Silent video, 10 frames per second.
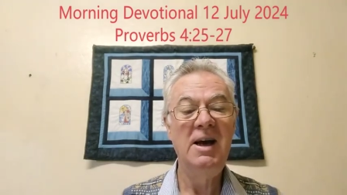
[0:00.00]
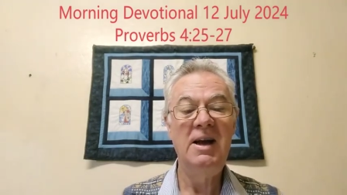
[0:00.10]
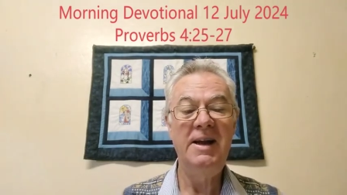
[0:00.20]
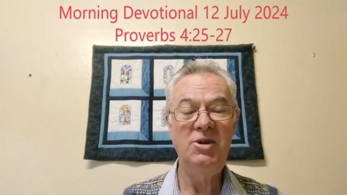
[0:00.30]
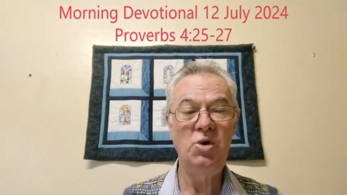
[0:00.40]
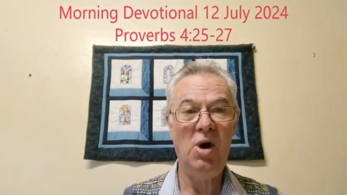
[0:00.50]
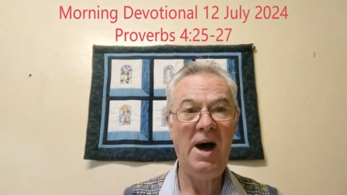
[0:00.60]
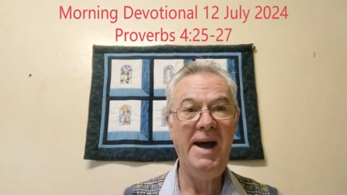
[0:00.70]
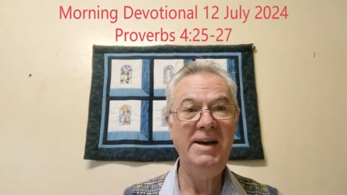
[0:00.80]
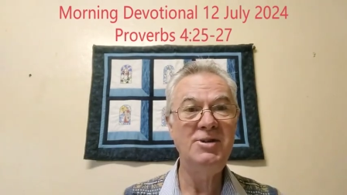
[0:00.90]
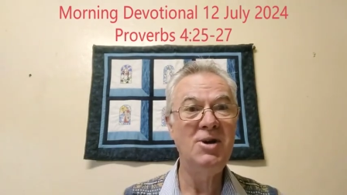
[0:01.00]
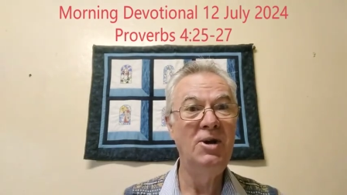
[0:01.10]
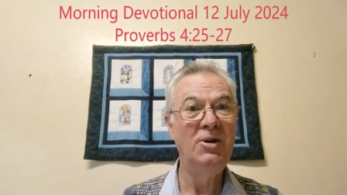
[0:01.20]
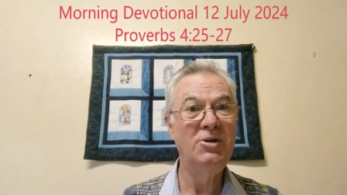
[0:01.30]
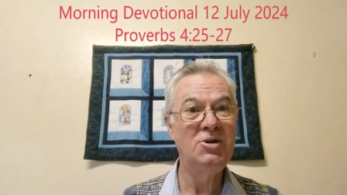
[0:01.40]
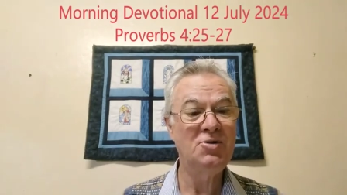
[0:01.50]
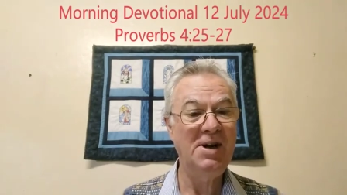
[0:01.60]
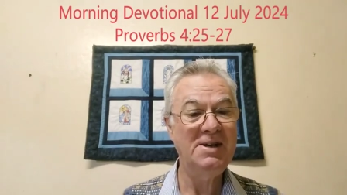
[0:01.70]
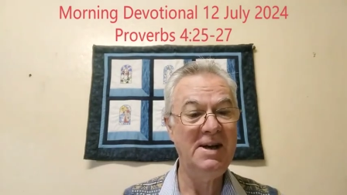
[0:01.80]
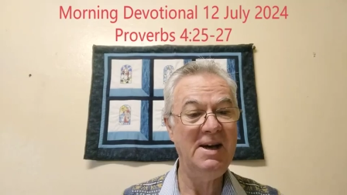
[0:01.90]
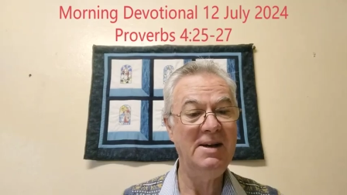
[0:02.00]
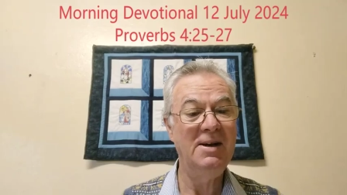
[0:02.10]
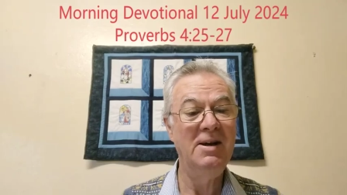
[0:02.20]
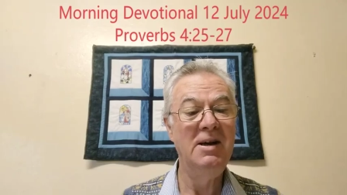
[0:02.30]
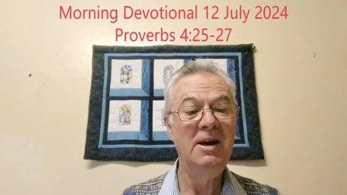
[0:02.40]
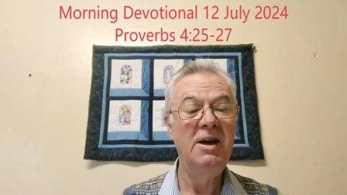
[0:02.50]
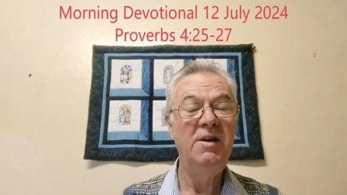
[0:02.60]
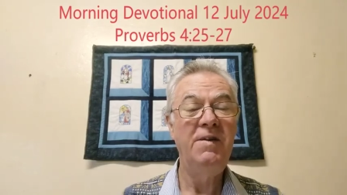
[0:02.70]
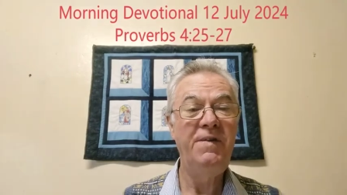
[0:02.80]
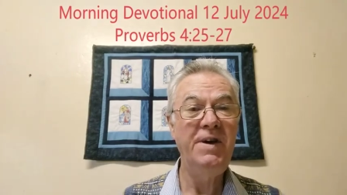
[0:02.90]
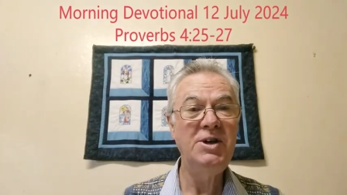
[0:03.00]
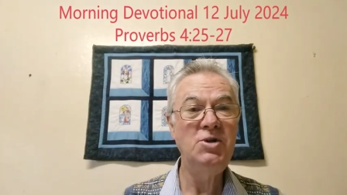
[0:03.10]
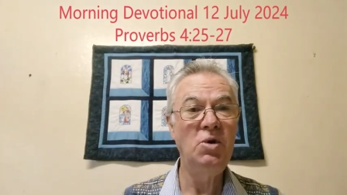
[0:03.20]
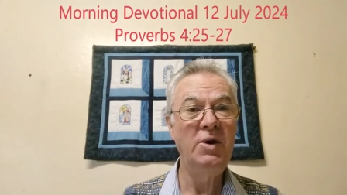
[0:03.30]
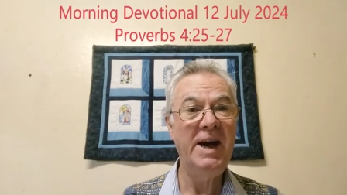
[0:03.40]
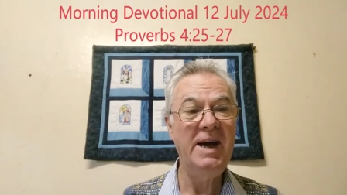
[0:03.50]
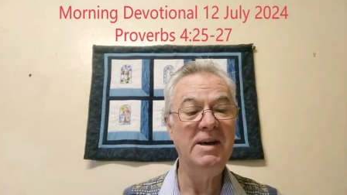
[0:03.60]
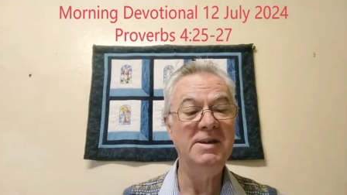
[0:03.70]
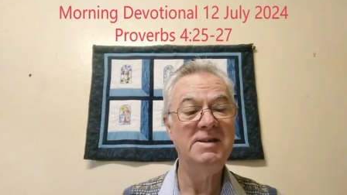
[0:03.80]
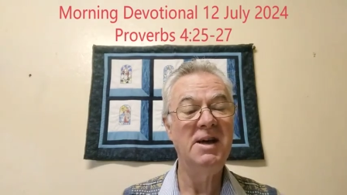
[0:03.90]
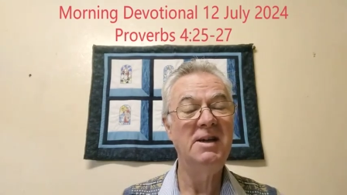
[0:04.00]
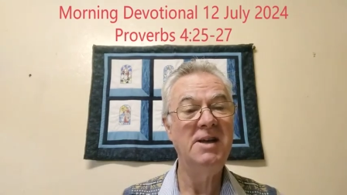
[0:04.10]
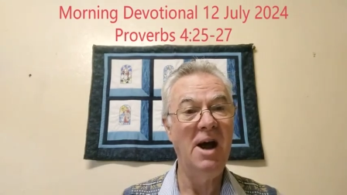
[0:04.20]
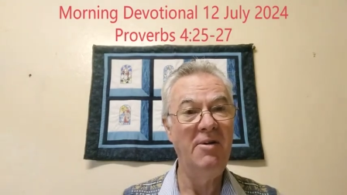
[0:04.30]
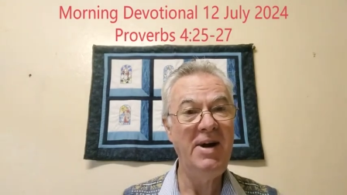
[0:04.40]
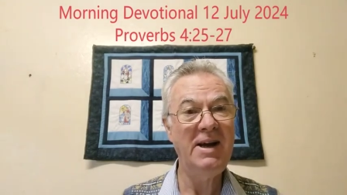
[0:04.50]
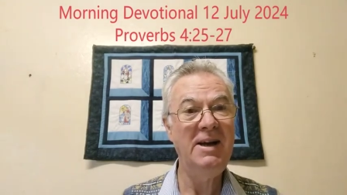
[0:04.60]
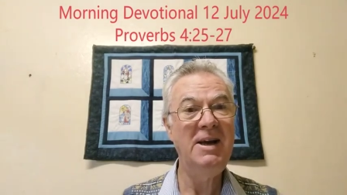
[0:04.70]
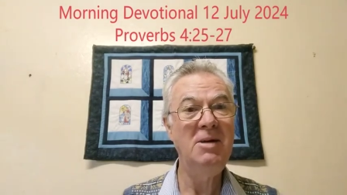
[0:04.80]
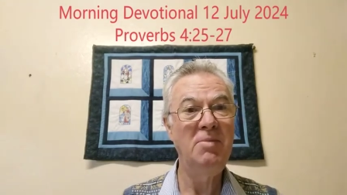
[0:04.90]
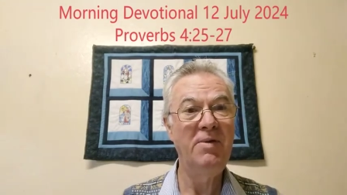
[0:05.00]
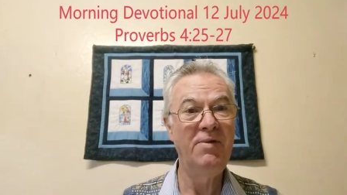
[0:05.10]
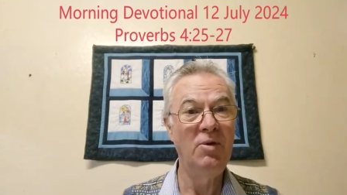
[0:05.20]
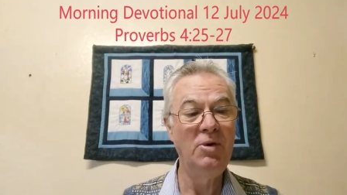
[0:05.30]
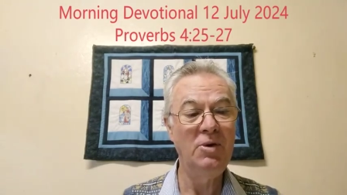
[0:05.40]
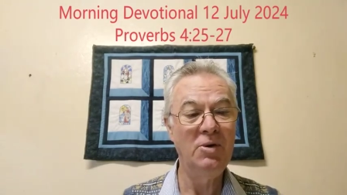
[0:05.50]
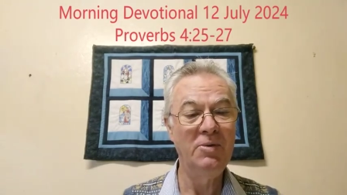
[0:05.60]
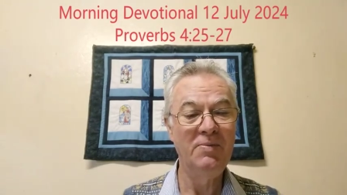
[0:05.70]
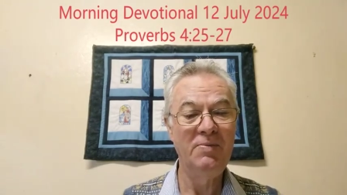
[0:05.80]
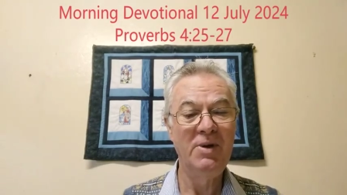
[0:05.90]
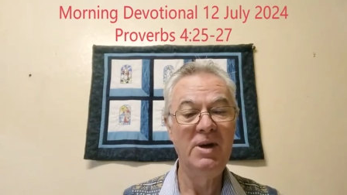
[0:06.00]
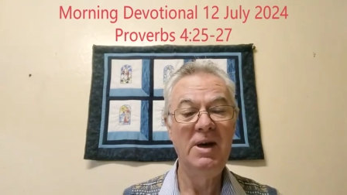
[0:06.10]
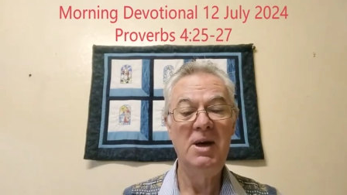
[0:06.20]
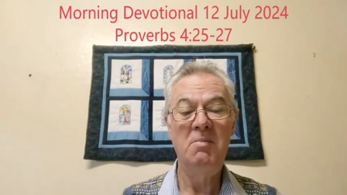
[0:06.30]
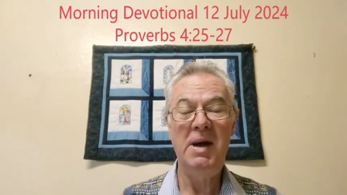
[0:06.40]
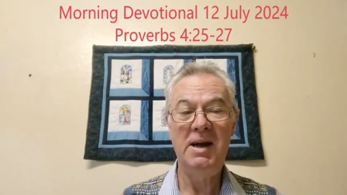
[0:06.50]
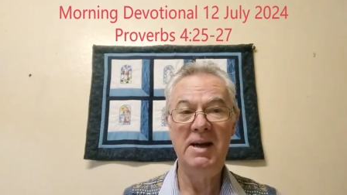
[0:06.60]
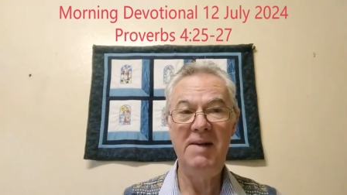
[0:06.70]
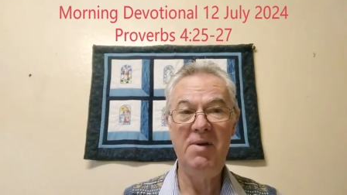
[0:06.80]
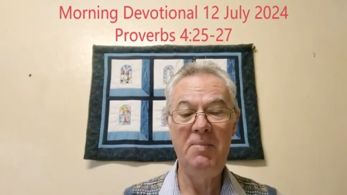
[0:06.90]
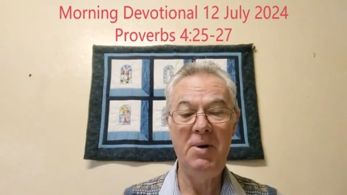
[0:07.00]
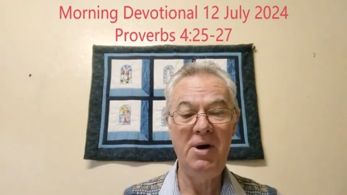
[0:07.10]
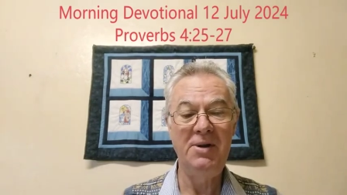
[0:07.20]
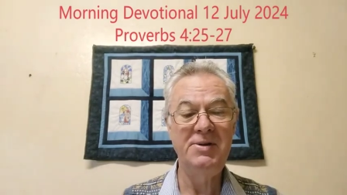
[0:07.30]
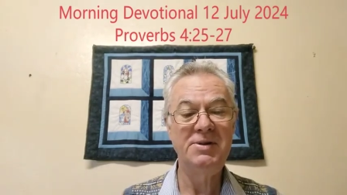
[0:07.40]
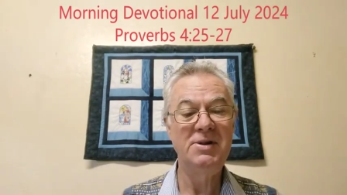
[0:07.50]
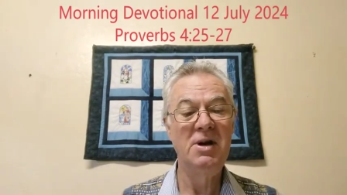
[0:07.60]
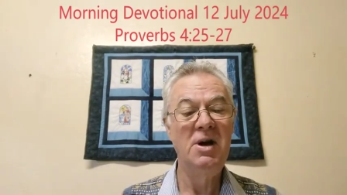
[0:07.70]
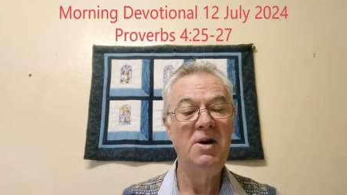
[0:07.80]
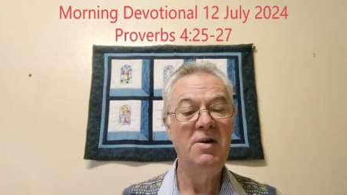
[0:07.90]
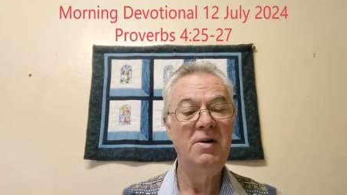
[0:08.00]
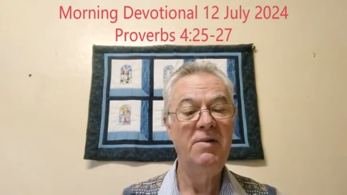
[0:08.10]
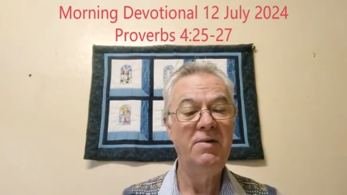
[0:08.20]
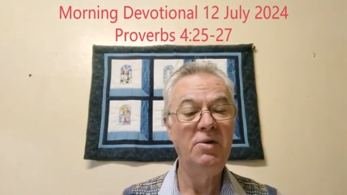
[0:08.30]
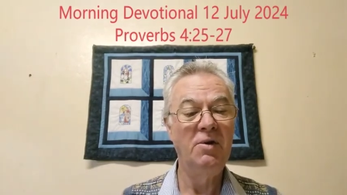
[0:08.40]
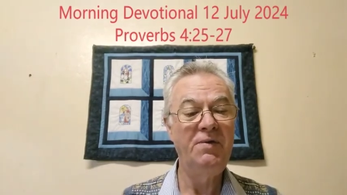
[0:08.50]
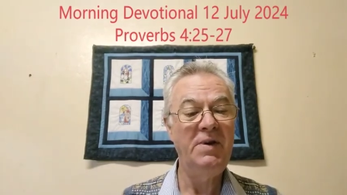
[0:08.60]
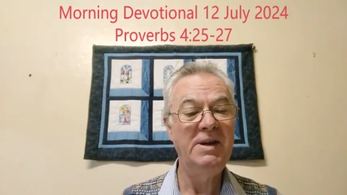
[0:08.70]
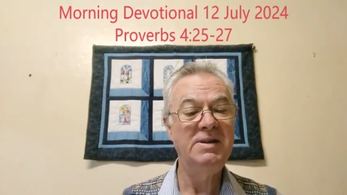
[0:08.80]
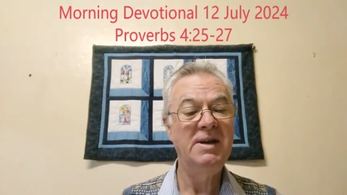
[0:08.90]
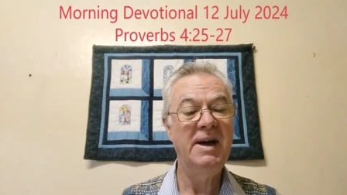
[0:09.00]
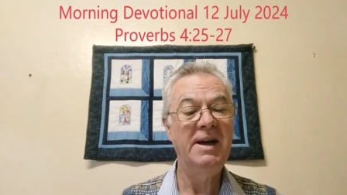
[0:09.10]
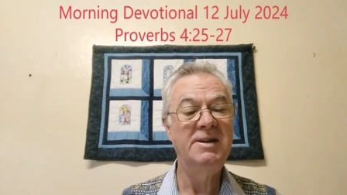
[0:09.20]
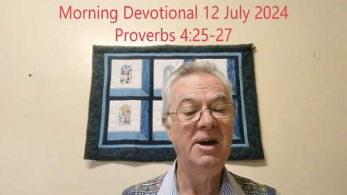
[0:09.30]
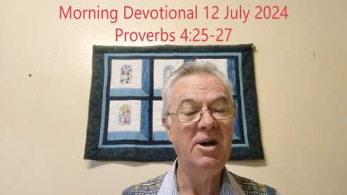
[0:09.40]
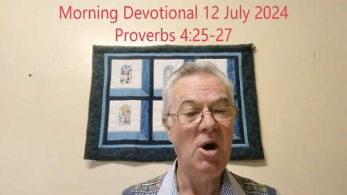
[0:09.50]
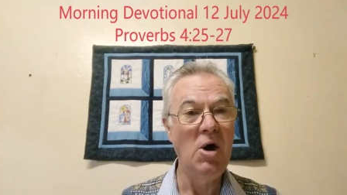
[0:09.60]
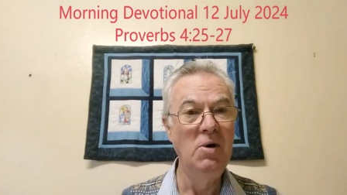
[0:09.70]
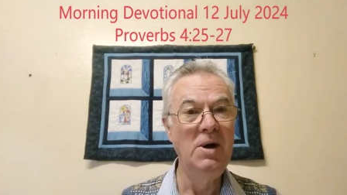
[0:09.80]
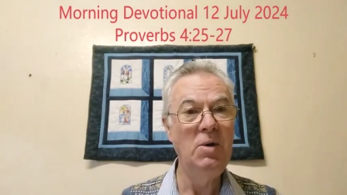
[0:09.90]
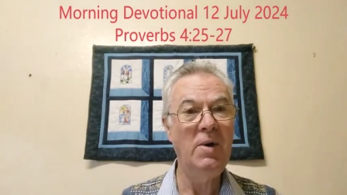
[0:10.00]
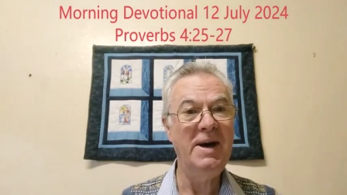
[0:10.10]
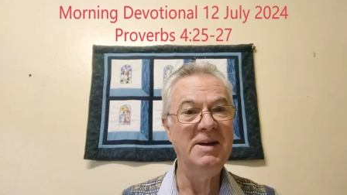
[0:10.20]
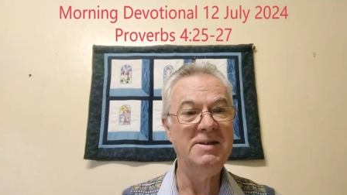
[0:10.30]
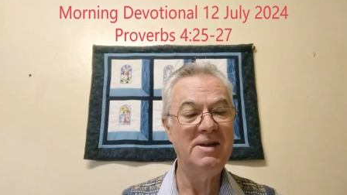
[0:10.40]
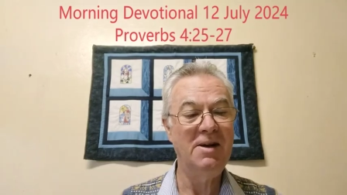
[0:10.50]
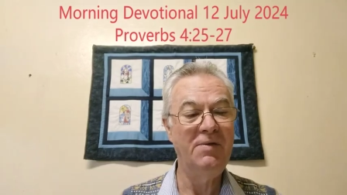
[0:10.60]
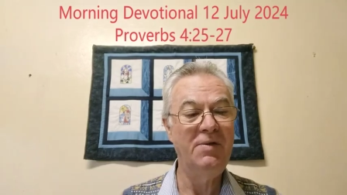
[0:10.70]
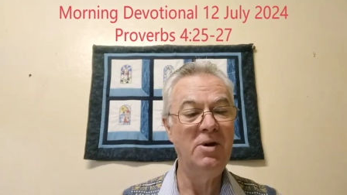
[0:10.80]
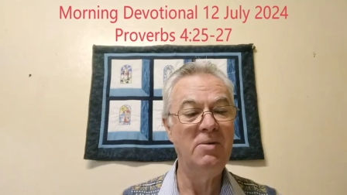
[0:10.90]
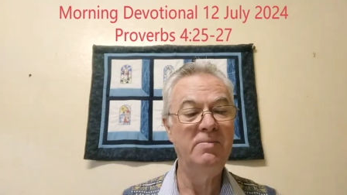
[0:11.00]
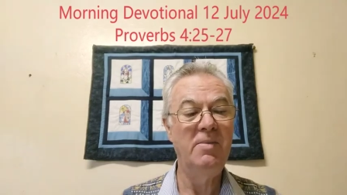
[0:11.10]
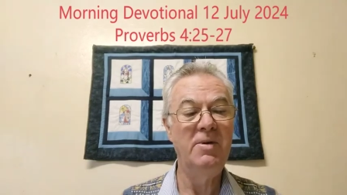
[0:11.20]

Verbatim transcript: Let your eyes look straight ahead, fix your gaze directly before you, make level paths for your feet, and take only ways that are firm.